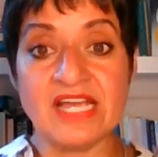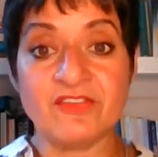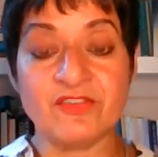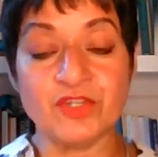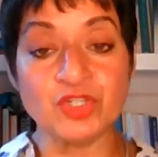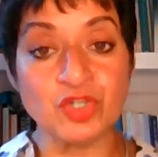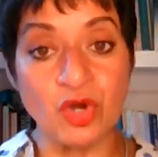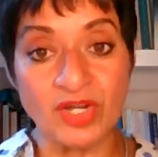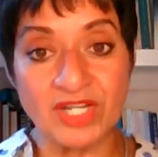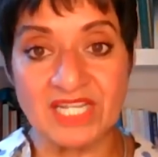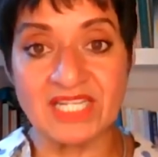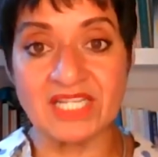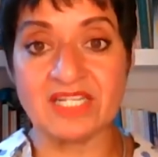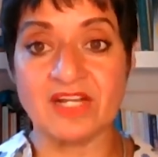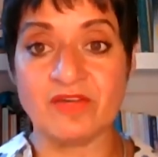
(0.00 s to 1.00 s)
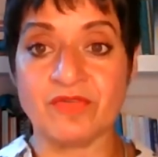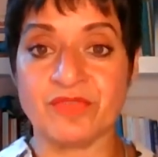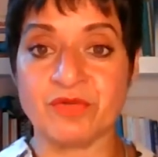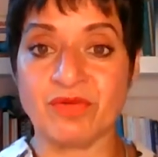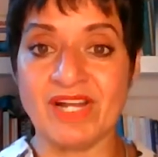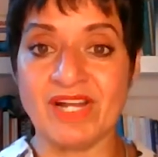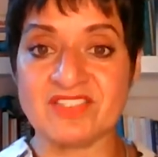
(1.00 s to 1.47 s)
if you're not getting enough of
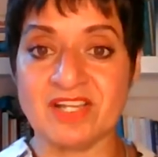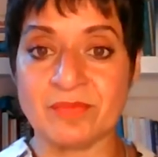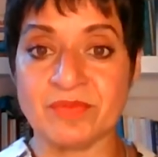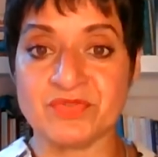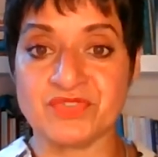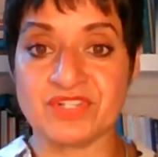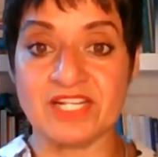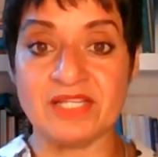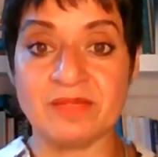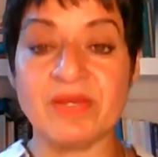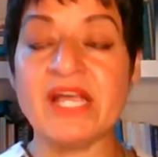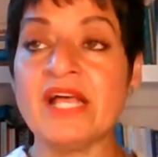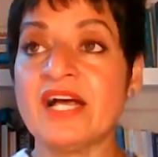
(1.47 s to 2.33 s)
the right type of sleep,